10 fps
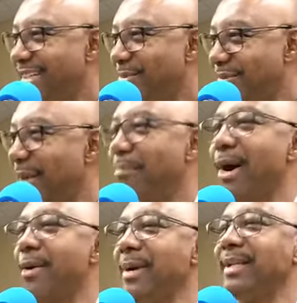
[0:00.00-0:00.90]
The
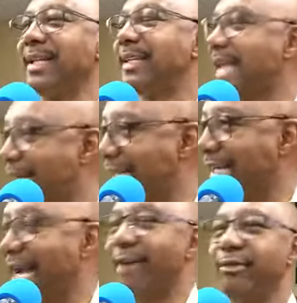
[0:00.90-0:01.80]
moment, the day they
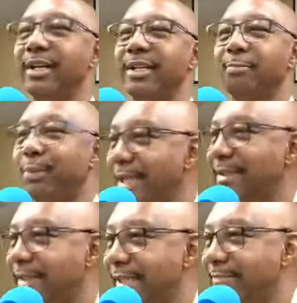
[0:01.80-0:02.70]
got rid of the
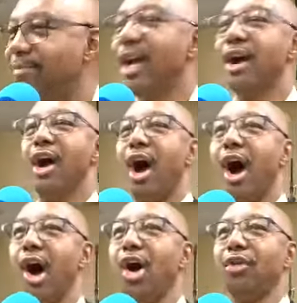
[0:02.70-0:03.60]
president,
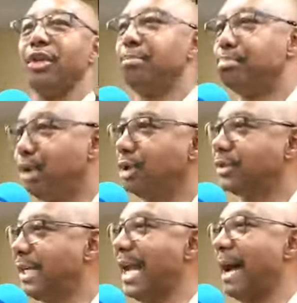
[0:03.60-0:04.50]
all the
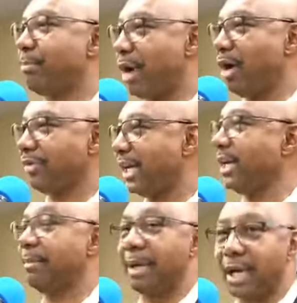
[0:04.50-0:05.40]
books that I brought there
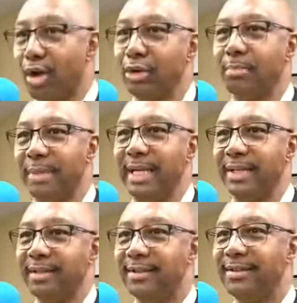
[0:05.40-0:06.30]
that belonged to
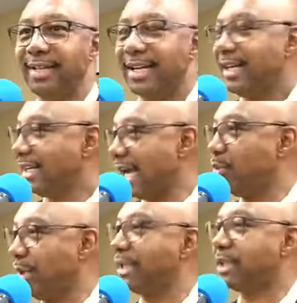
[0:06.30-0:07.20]
me, they
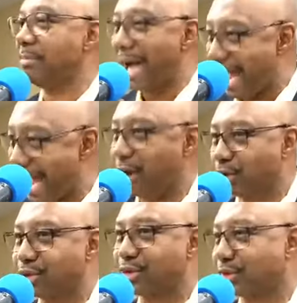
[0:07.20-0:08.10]
went to my
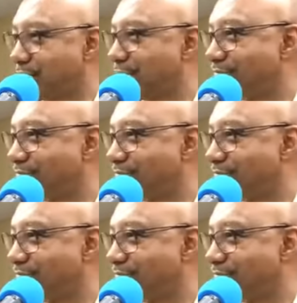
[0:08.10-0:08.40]
house.